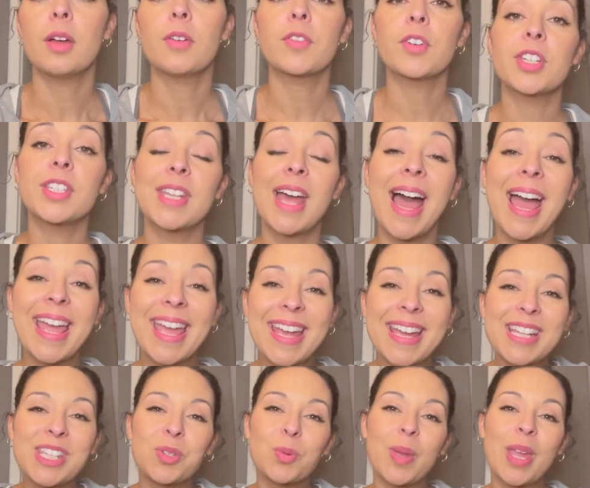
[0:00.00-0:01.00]
For
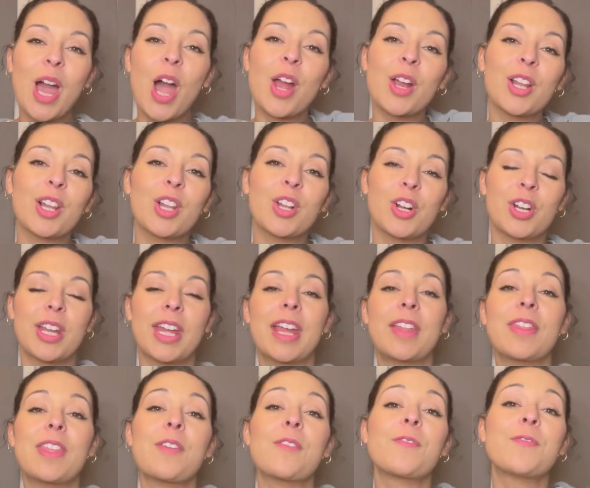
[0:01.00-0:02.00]
science, we are
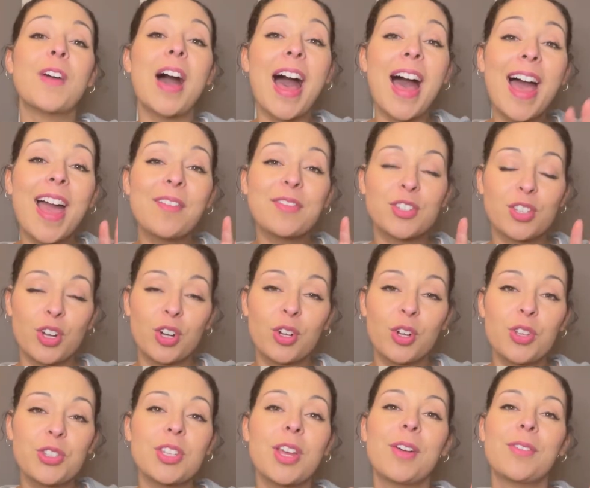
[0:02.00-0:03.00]
learning the five
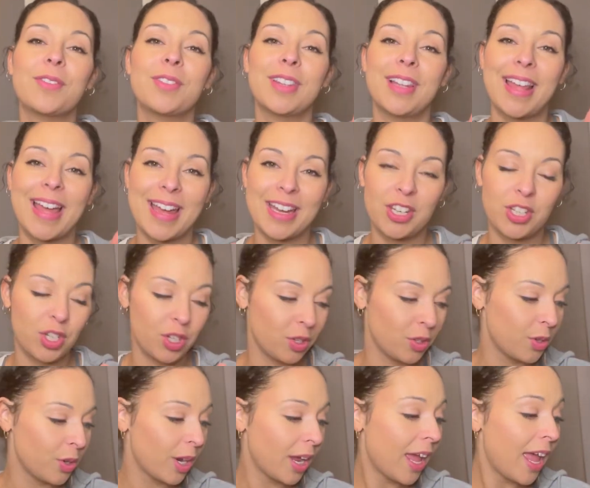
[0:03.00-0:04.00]
circles of
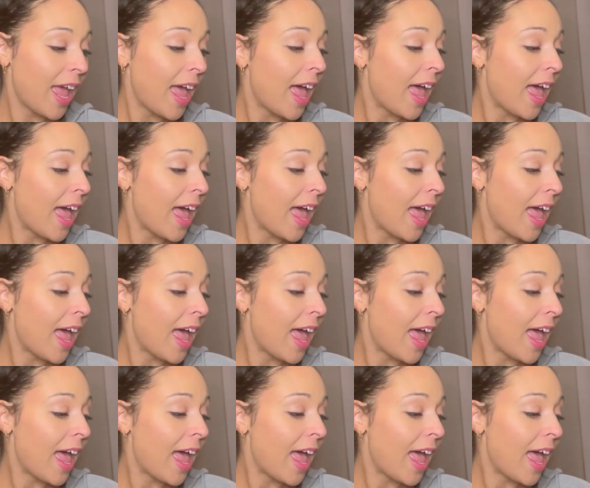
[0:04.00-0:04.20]
latitude.